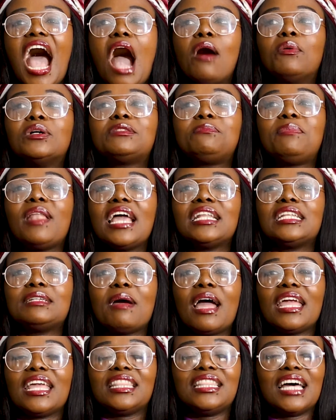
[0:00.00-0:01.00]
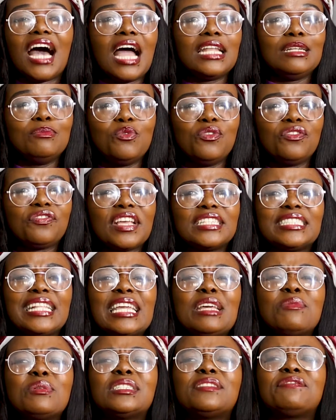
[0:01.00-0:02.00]
I was blinded by the honeymoon phase.
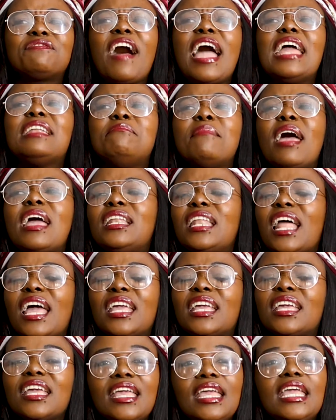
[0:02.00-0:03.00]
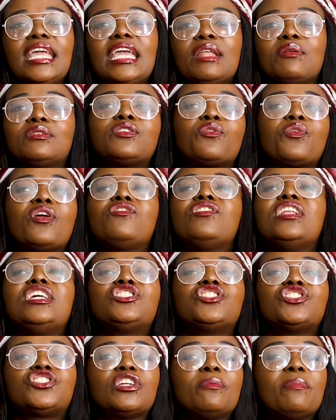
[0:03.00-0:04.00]
Like, it was fun, man. Like, it was a great
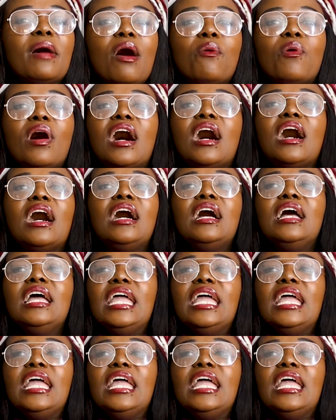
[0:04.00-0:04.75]
relationship. Our